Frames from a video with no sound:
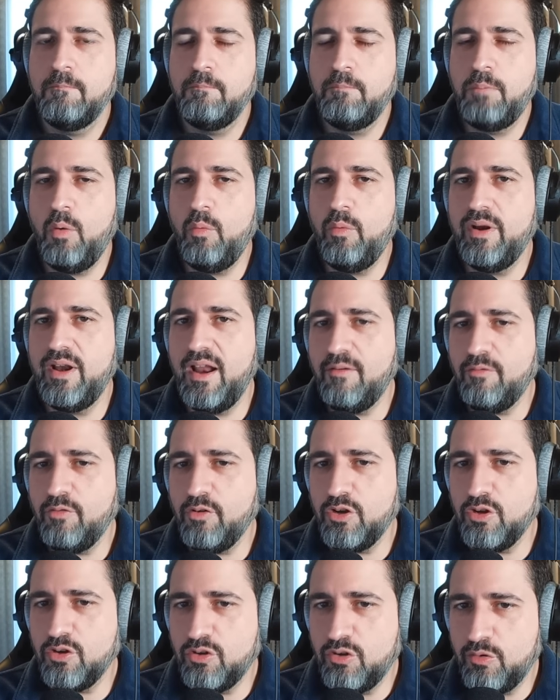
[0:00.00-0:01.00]
But
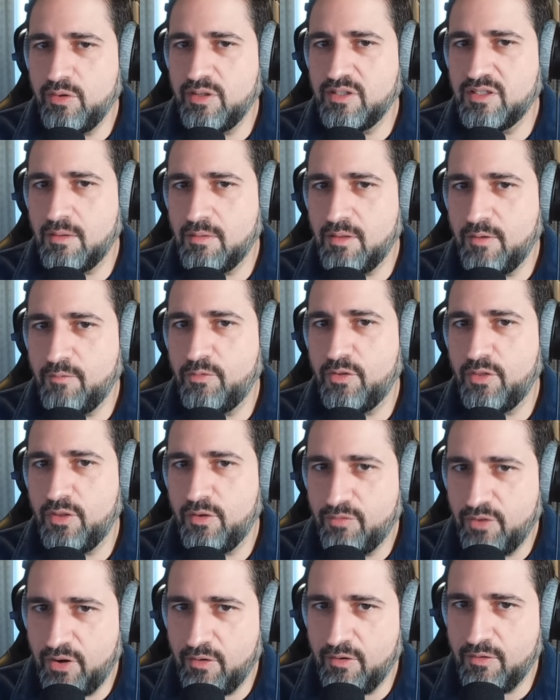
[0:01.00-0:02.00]
whenever you're doing something for
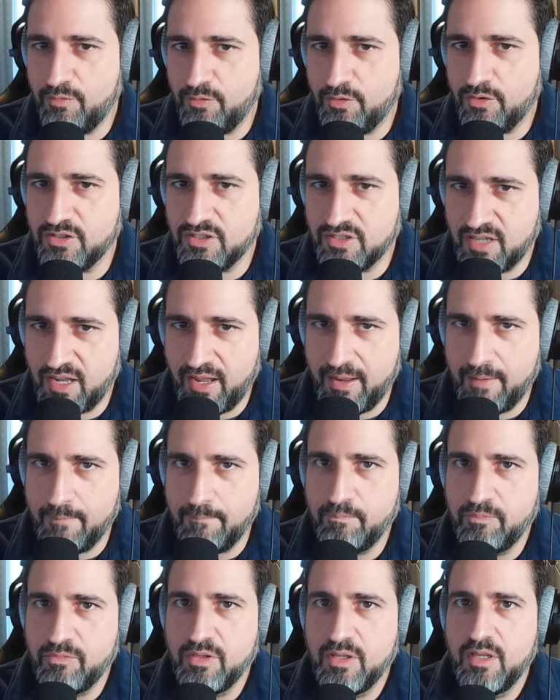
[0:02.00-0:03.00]
the very first
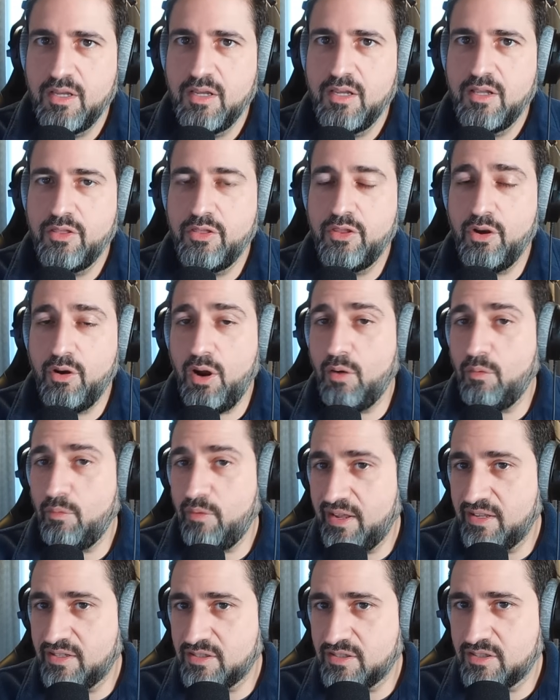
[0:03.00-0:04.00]
time, there are
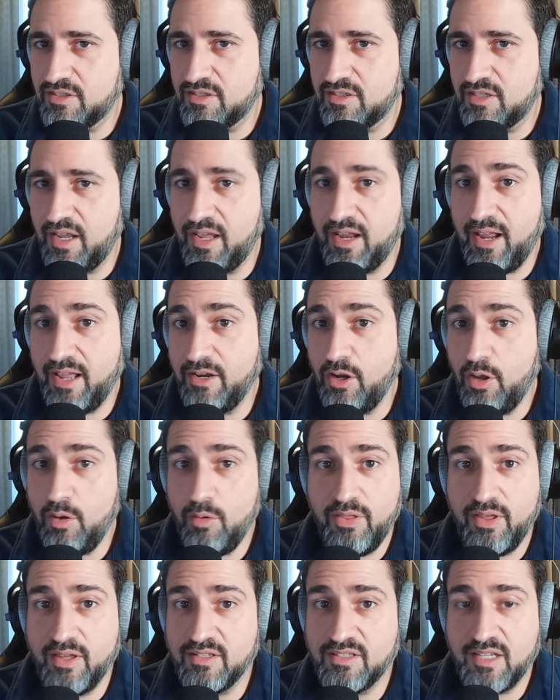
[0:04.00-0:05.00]
risks. And I
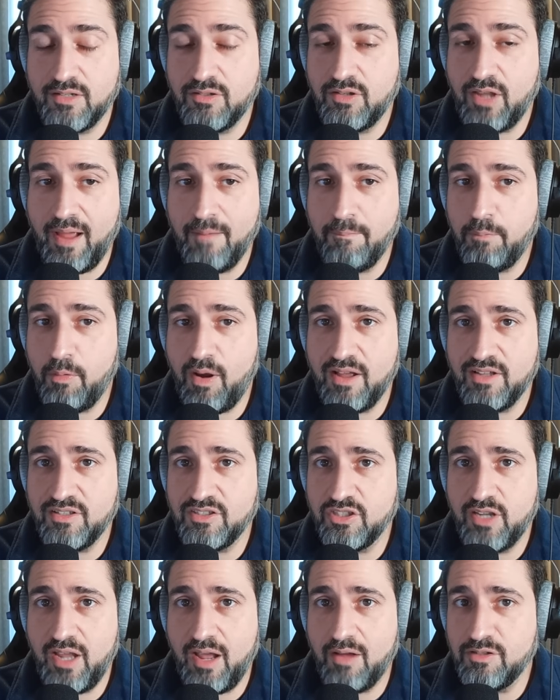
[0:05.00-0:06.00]
know this. I
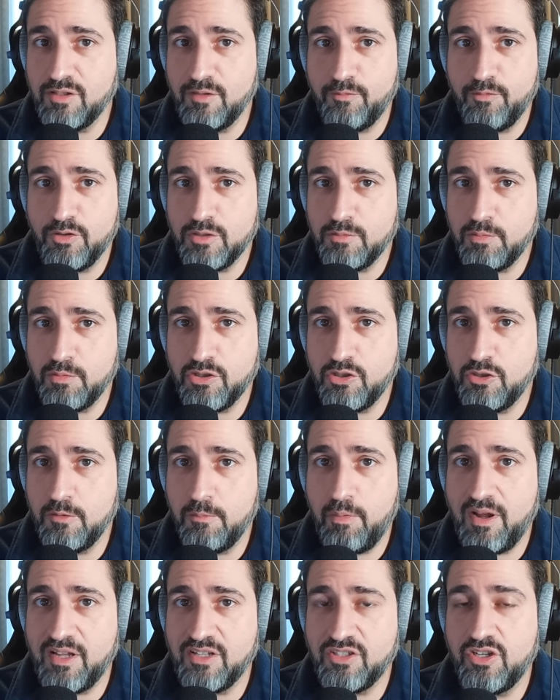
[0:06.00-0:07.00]
was the first person who
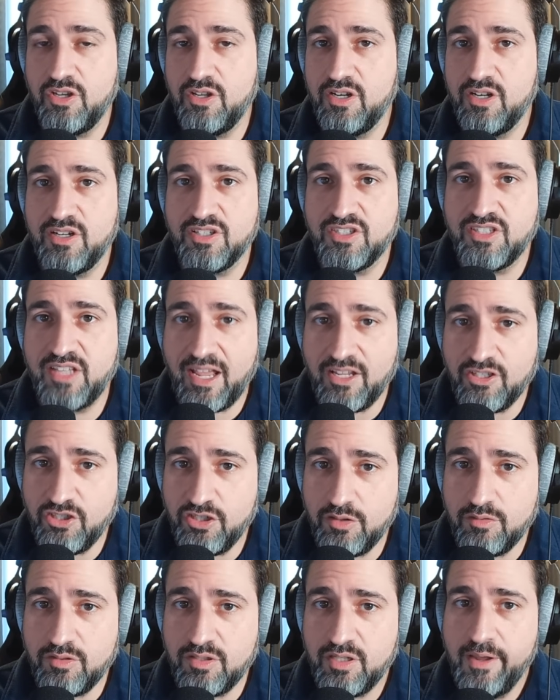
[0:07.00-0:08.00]
prosecuted a
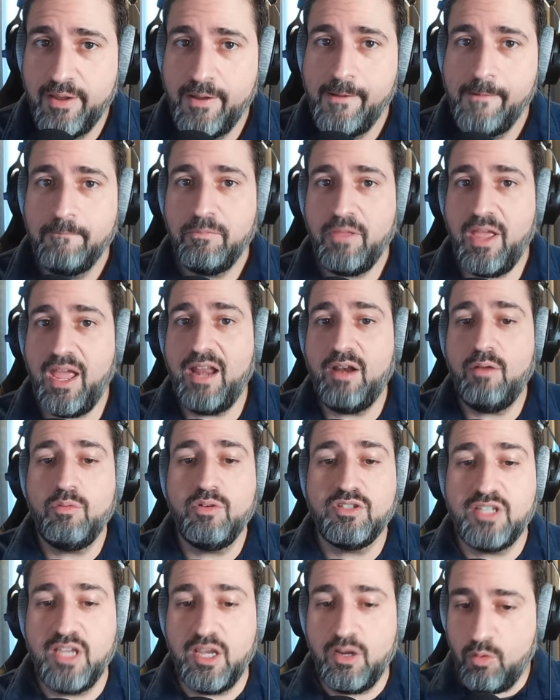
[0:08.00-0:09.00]
statute, and it
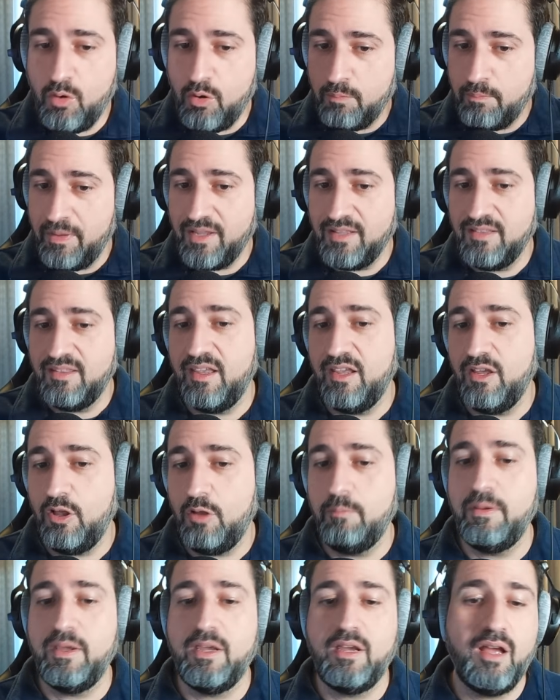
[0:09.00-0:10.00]
was a, quote, big
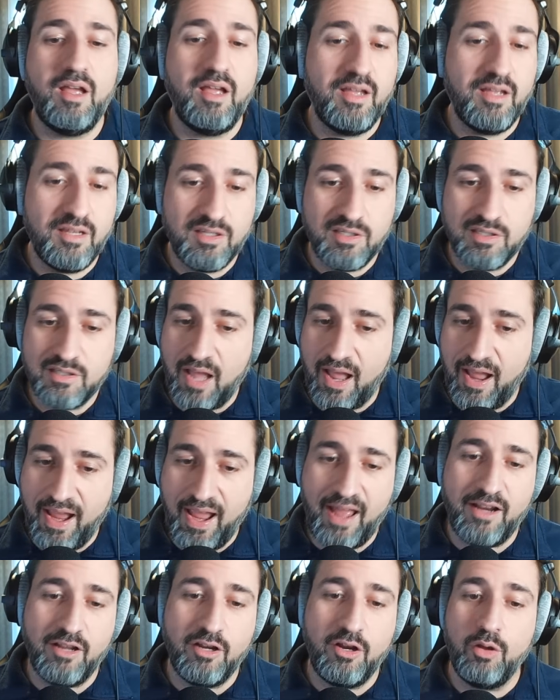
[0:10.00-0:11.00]
deal because I
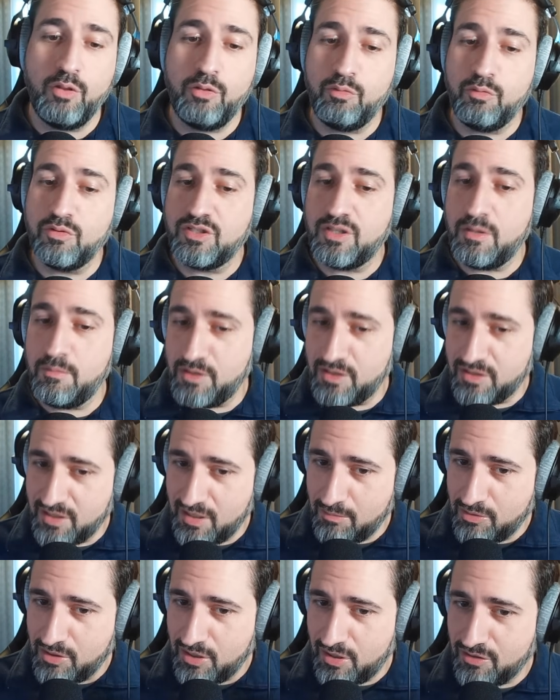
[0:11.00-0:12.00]
had to go through some of the
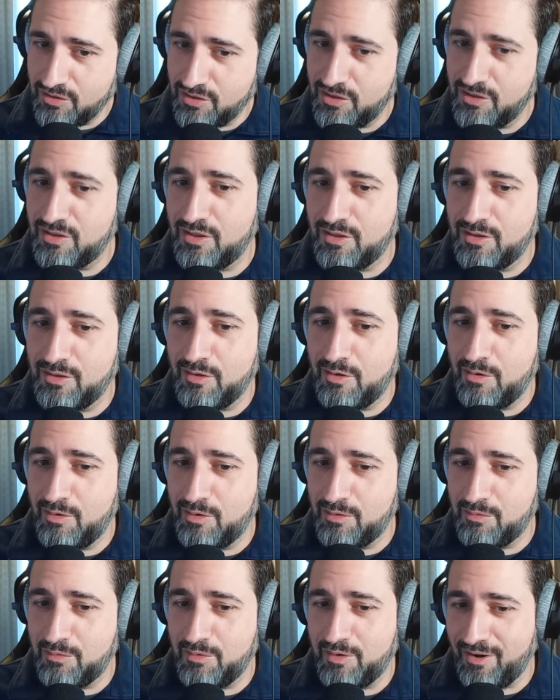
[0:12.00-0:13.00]
same challenges that they're
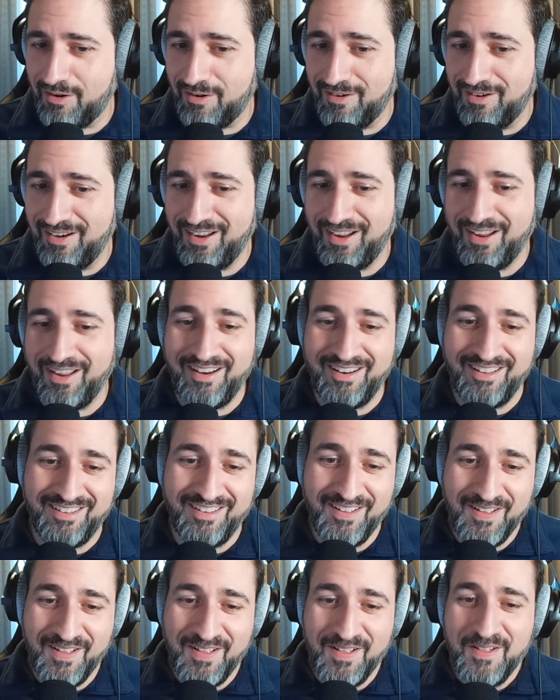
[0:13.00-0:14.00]
going through here. I had to
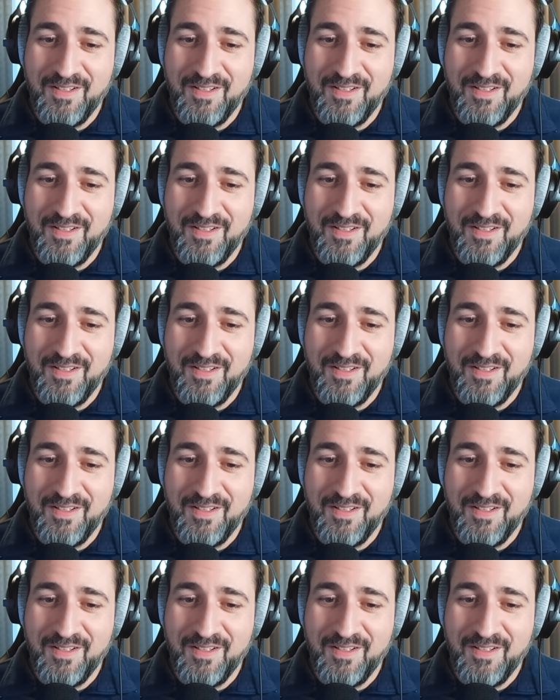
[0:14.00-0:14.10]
